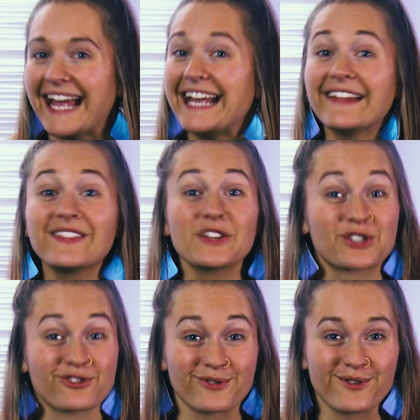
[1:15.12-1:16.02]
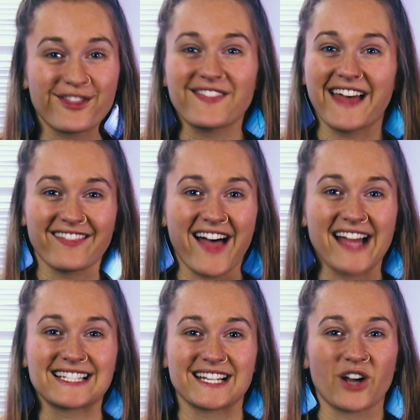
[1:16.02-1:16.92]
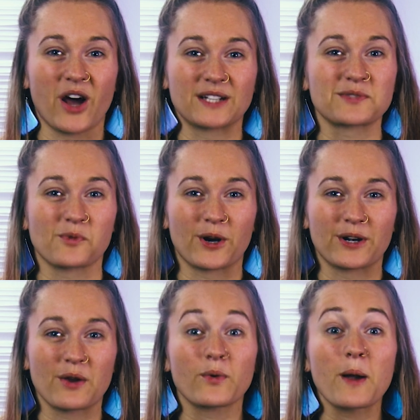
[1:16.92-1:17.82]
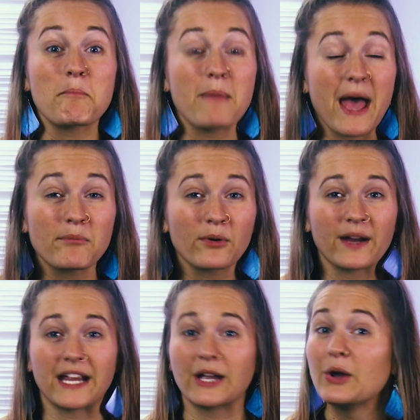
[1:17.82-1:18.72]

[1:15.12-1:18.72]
in the truth that lies in God's word, remembering